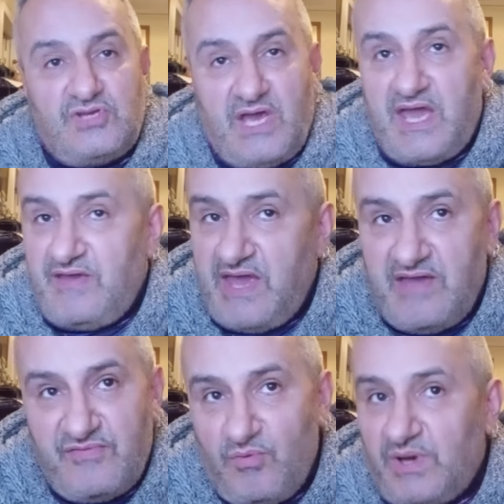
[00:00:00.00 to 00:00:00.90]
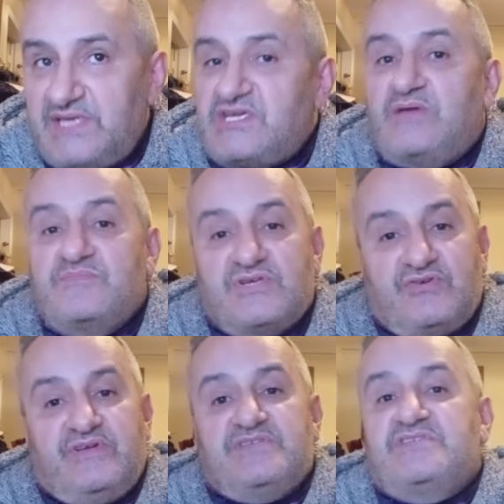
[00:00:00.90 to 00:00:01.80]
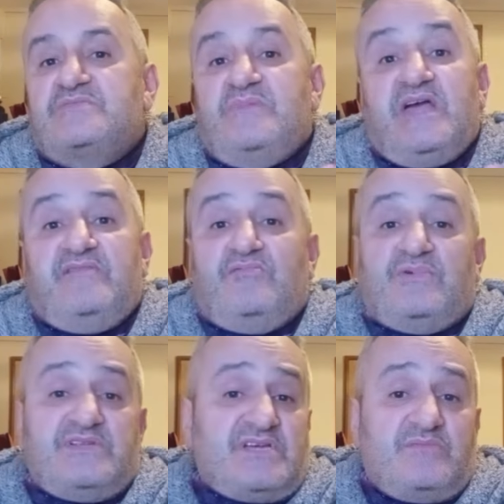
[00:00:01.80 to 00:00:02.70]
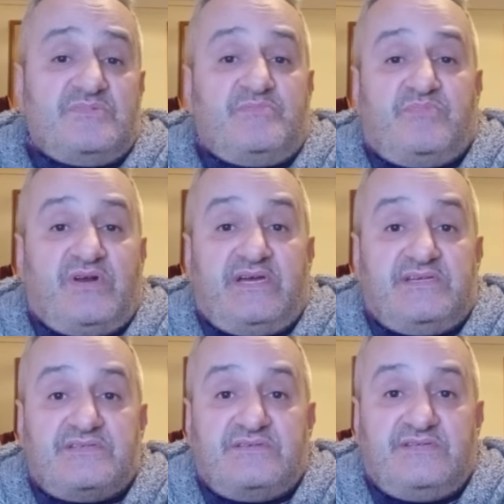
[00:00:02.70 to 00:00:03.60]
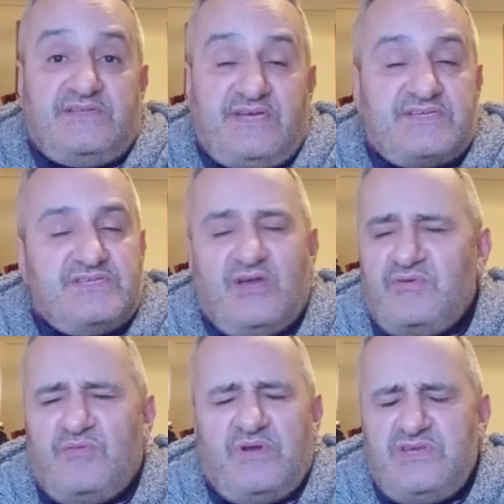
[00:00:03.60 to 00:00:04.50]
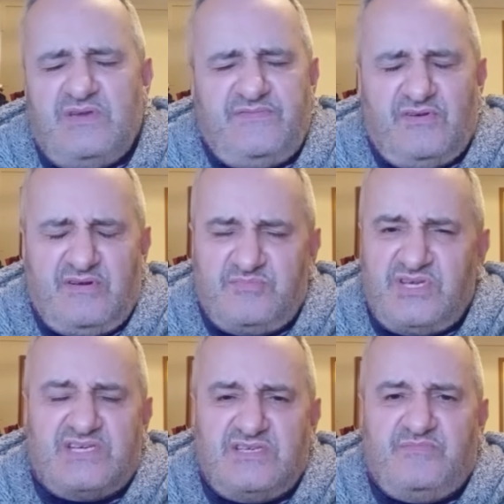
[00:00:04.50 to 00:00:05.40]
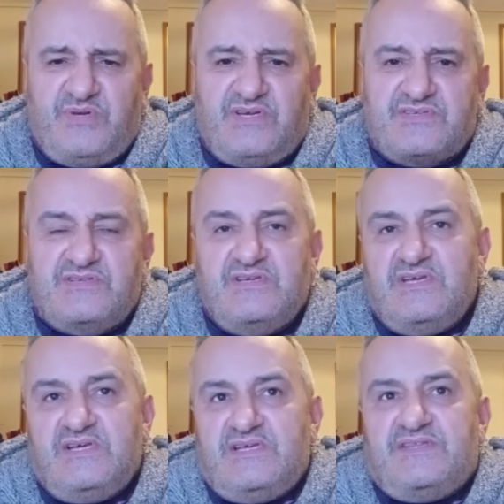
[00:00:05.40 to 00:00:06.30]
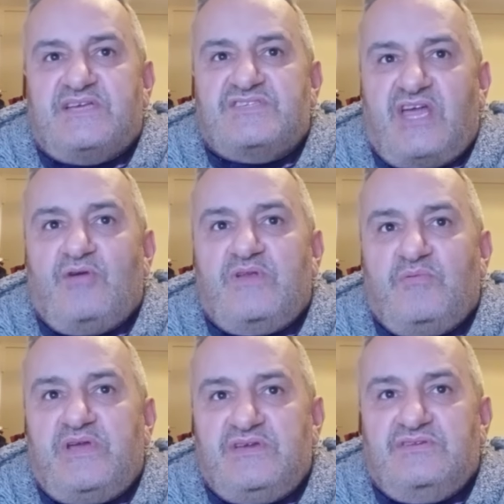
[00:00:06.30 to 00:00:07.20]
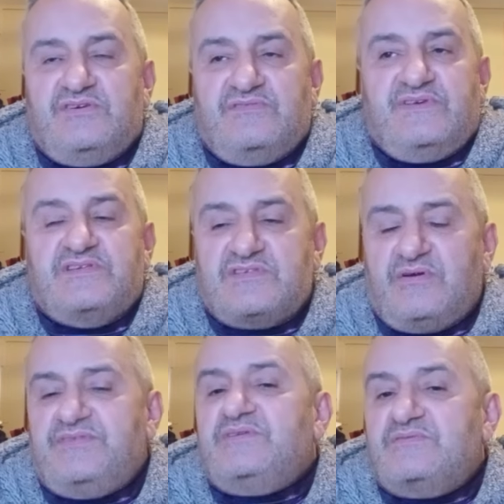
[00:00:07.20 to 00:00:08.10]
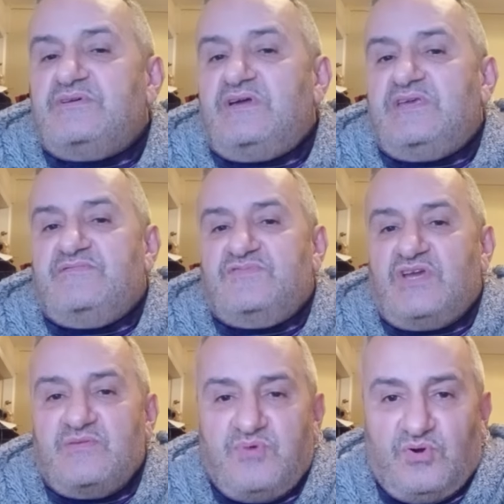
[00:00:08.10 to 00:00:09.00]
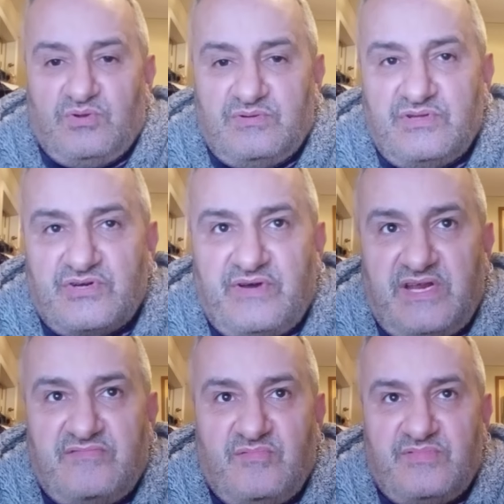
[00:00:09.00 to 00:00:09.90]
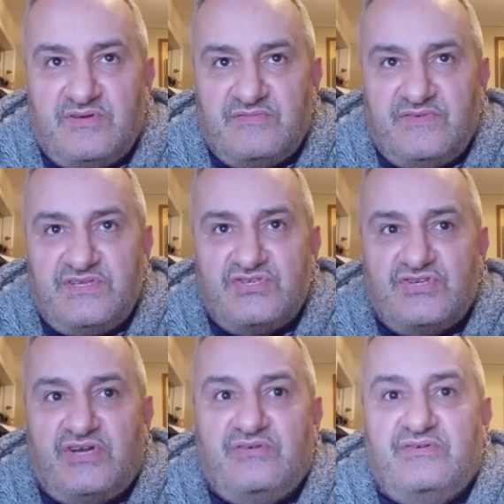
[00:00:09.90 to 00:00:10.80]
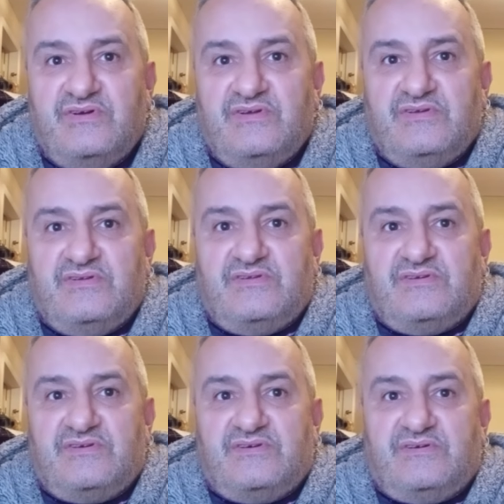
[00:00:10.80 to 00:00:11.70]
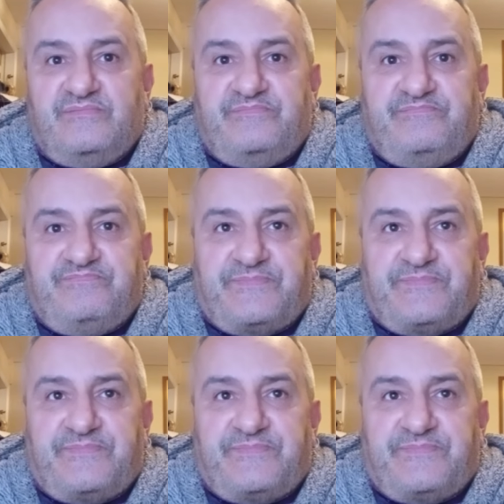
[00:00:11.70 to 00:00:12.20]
everyone is open to criticism. Everyone is open to praise. That that's the only way. You, if you're an objective person, that's the only way you can do things. So I think I give Jake Paul credit for for this show. Um,